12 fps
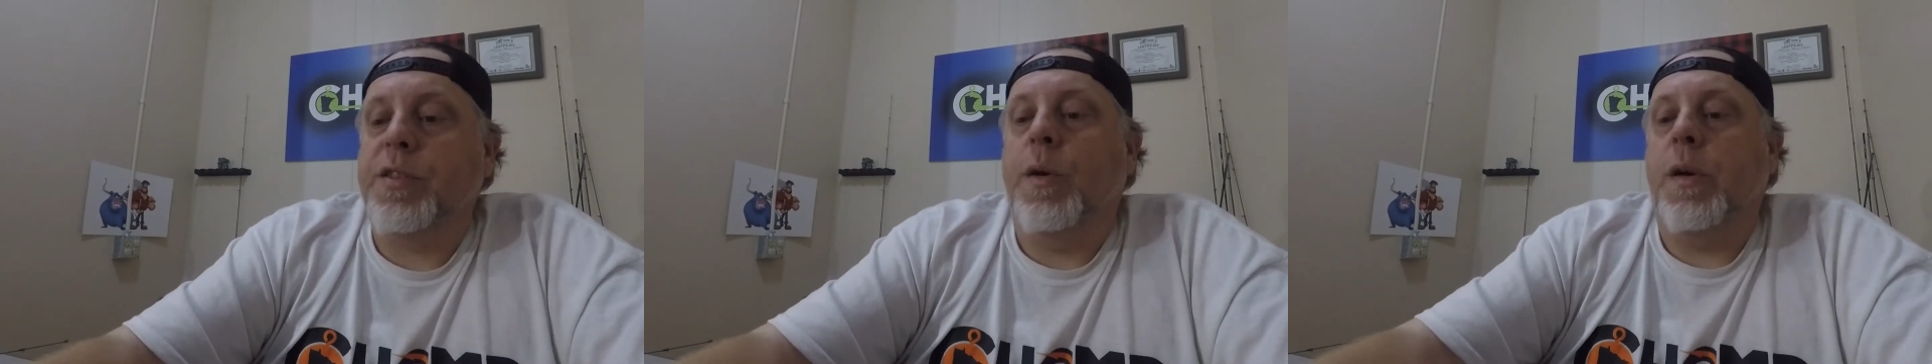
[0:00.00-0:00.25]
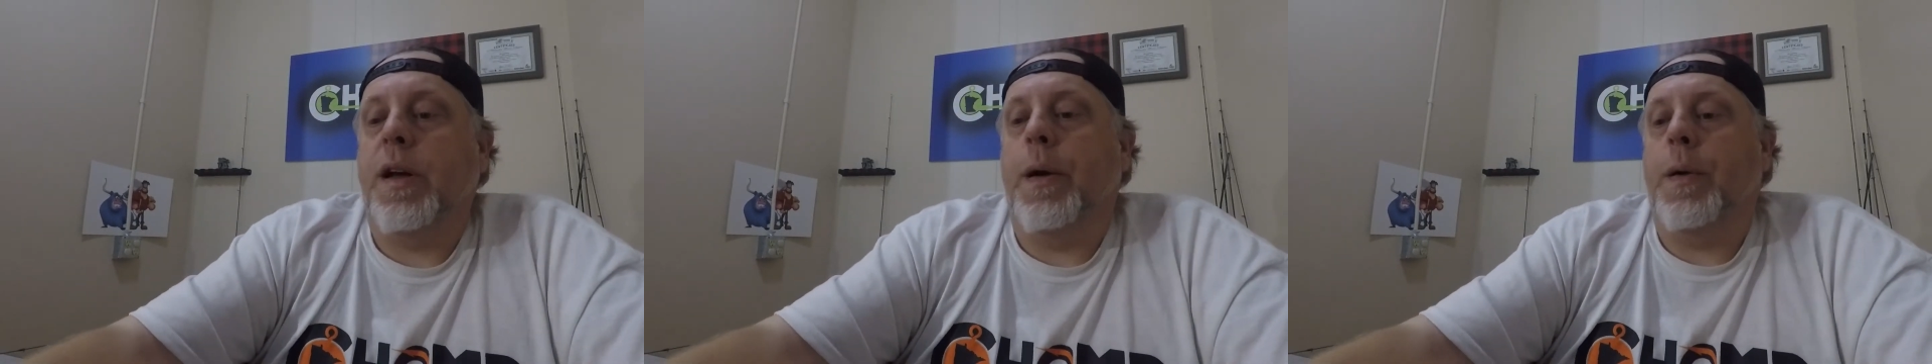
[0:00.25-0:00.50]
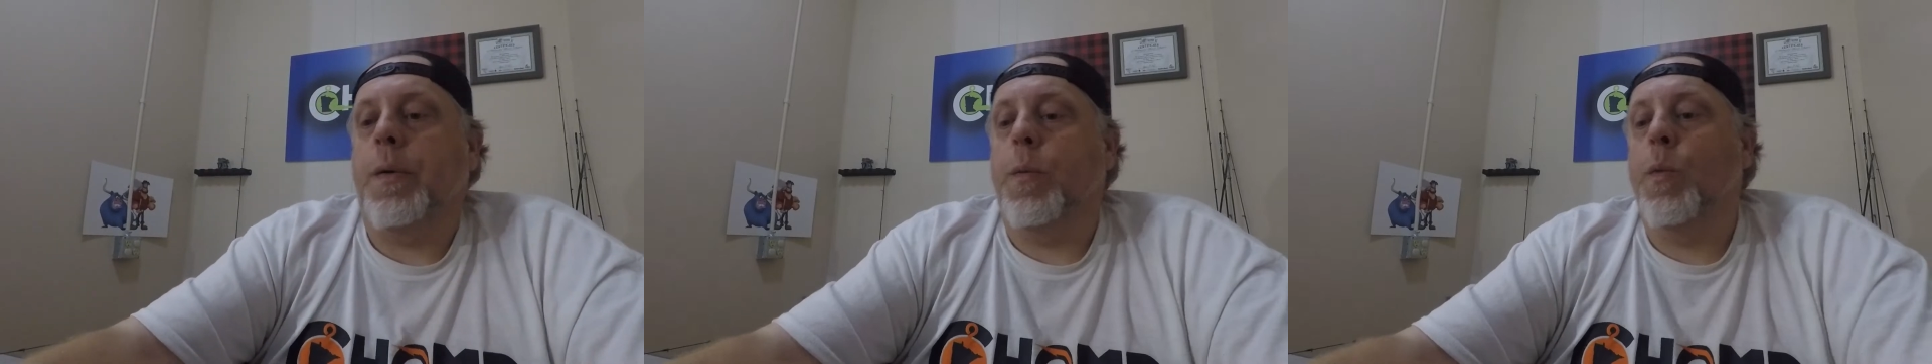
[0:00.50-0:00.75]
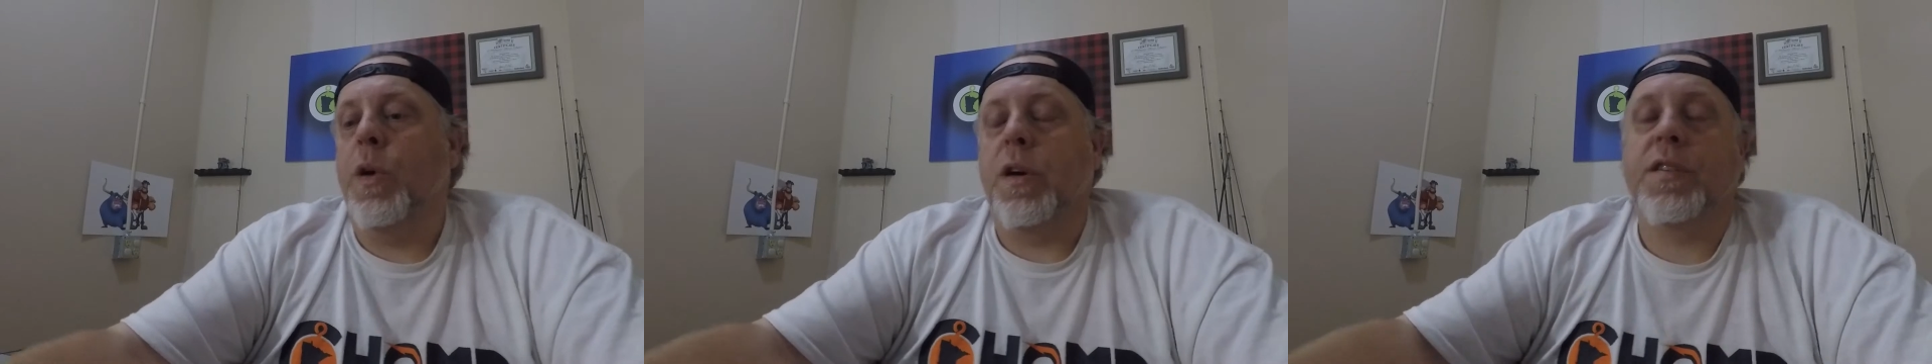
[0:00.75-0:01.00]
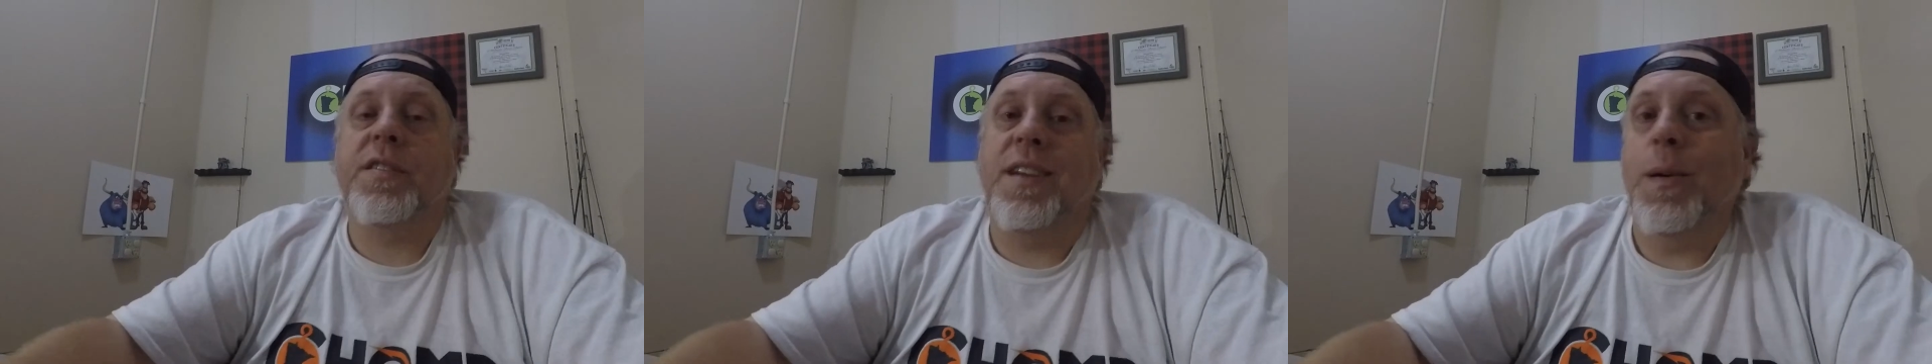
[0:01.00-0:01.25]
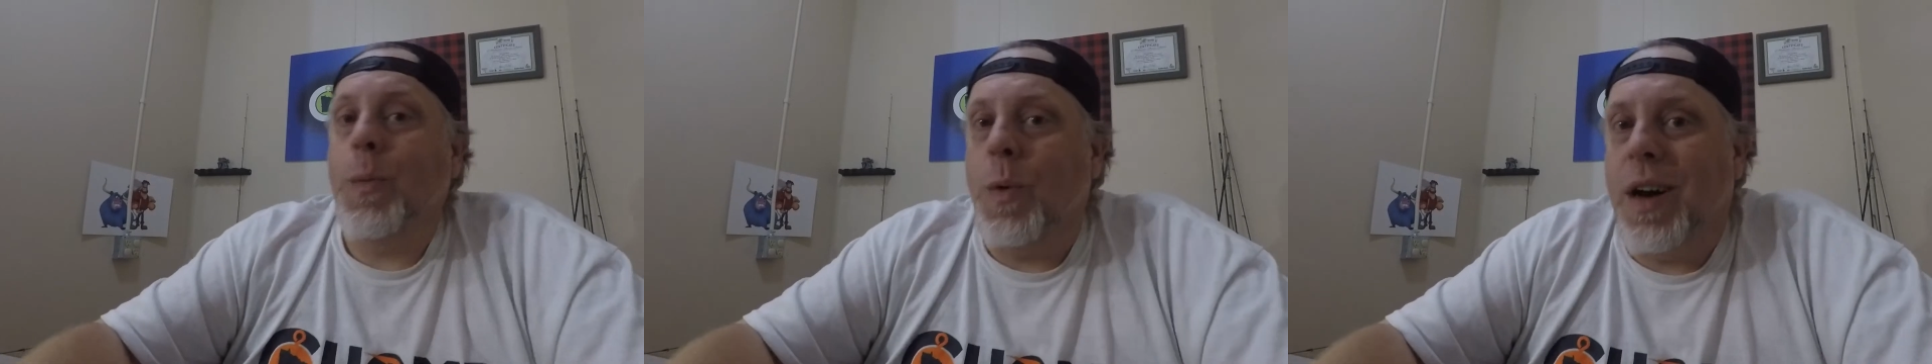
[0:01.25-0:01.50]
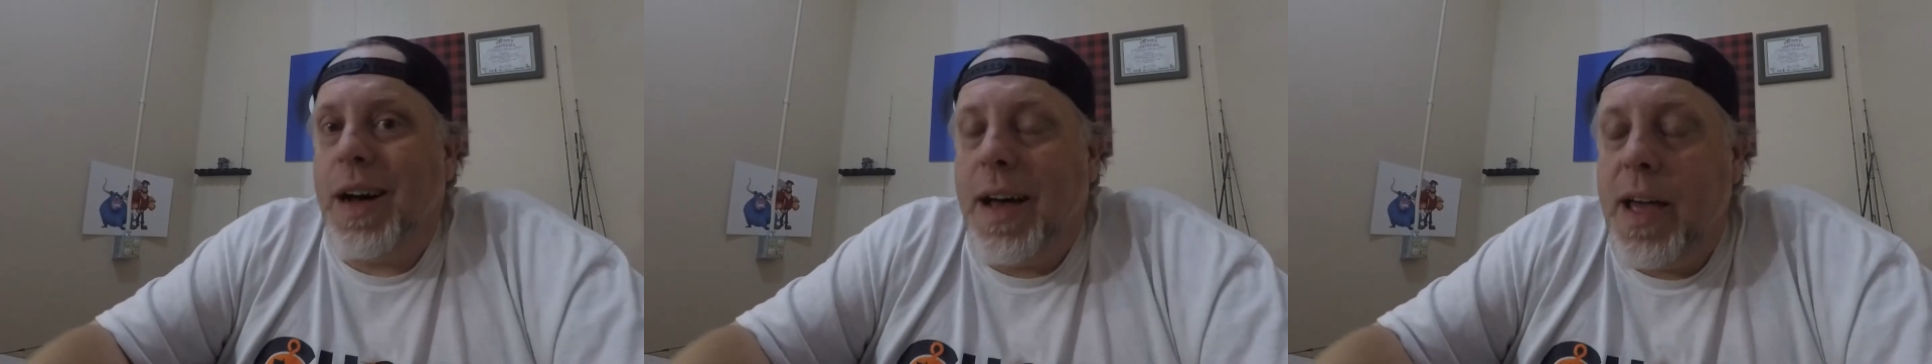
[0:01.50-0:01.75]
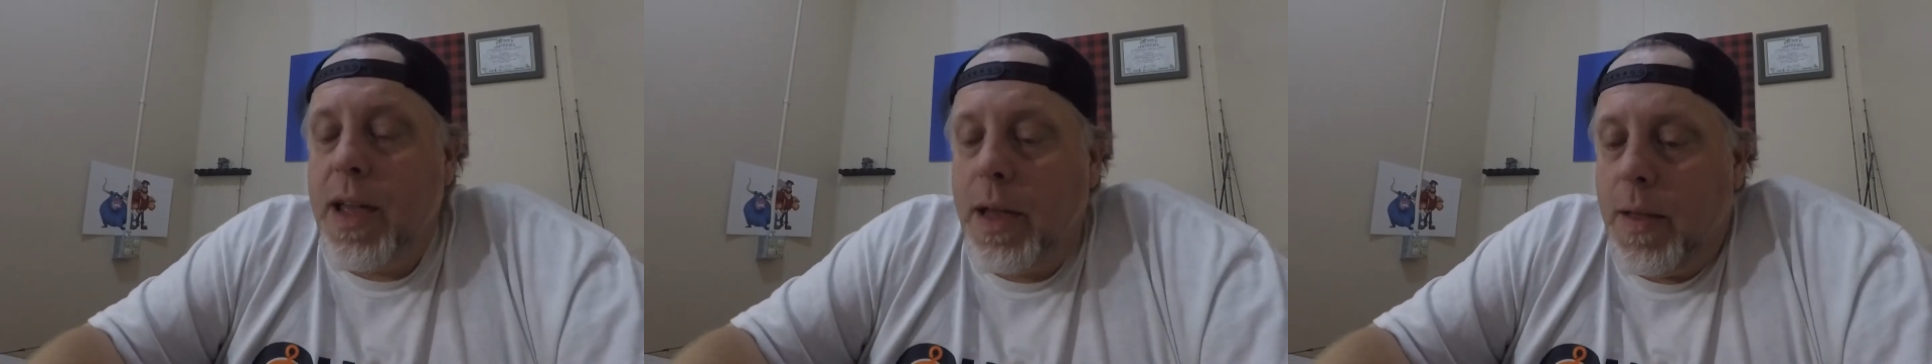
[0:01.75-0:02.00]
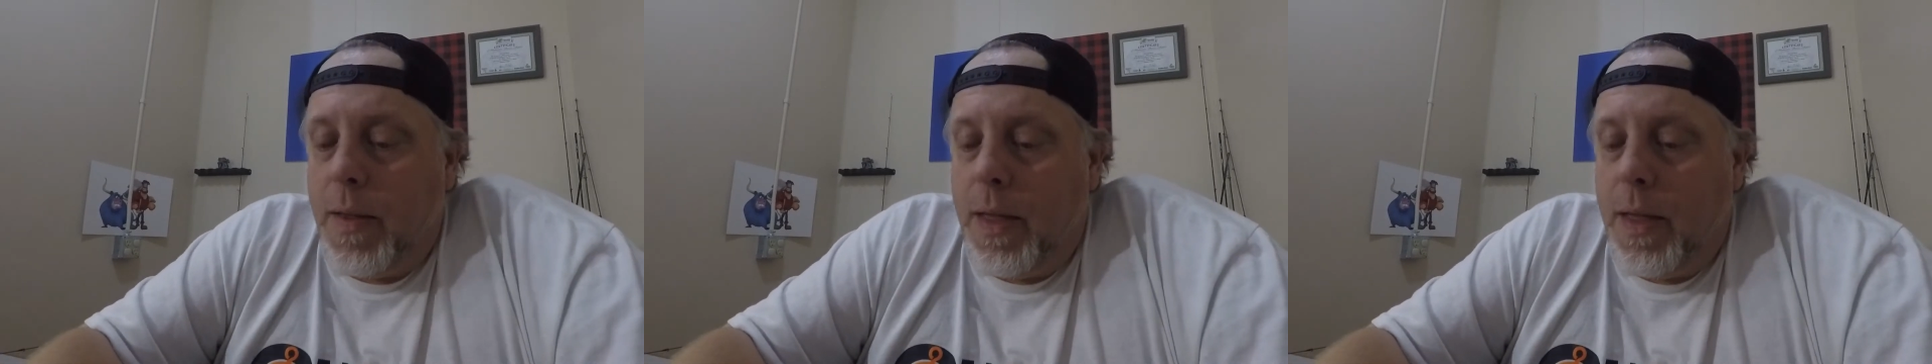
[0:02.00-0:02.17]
hook out works and why